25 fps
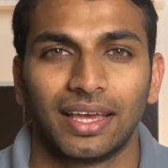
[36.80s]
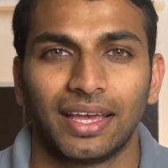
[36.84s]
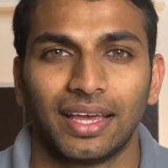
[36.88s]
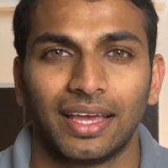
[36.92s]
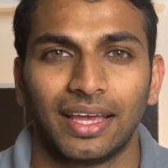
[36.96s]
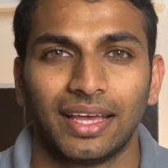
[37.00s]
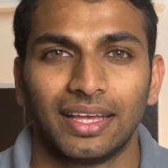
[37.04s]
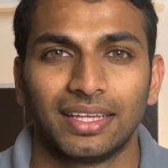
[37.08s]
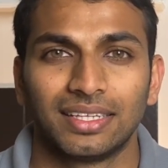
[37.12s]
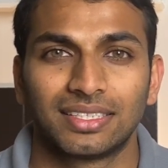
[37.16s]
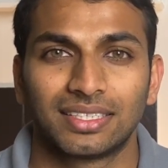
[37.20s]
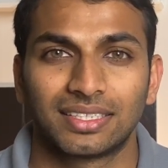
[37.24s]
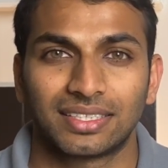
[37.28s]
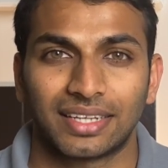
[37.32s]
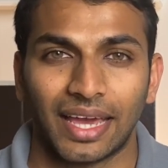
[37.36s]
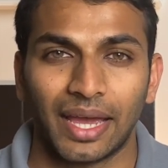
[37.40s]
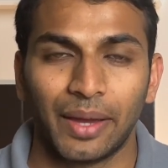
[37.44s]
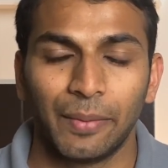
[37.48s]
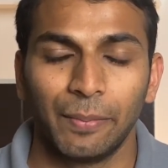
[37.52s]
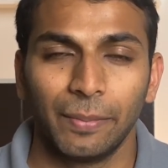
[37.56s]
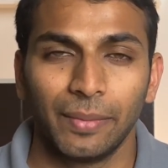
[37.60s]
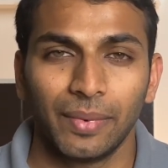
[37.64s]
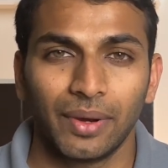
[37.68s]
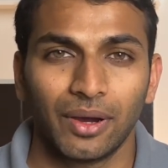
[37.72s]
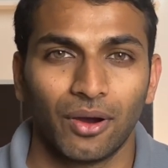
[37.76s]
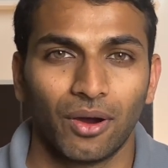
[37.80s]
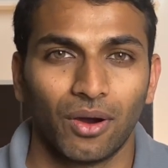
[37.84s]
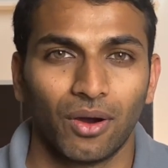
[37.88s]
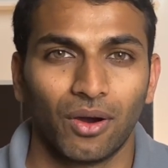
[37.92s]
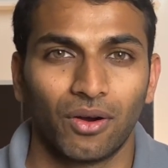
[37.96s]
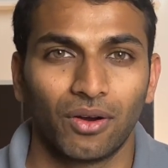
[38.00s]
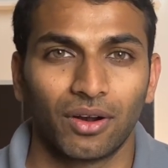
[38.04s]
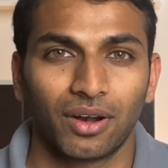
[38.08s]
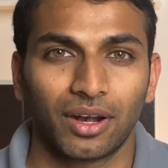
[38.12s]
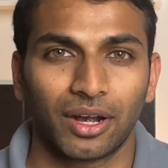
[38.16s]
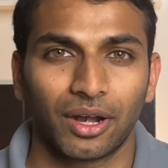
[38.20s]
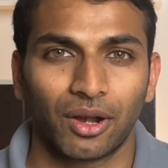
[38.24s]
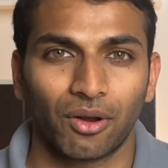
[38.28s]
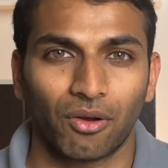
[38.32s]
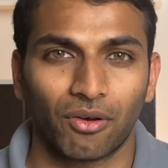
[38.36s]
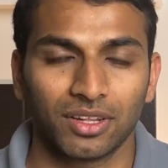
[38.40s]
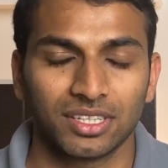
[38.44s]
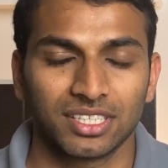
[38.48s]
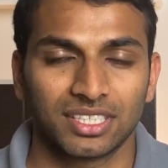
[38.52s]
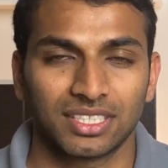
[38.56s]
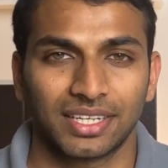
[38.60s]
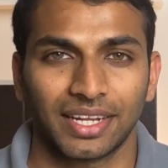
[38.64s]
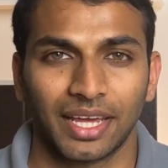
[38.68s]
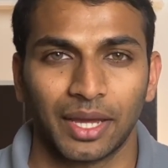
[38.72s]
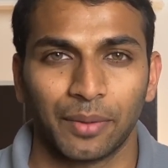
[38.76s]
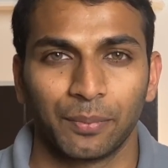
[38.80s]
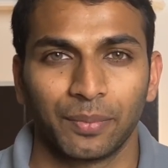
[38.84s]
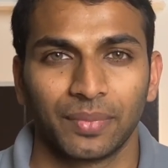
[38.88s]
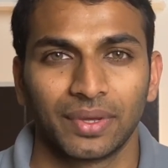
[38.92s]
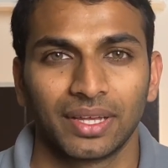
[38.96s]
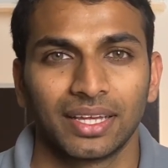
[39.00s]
is STEM or non-STEM.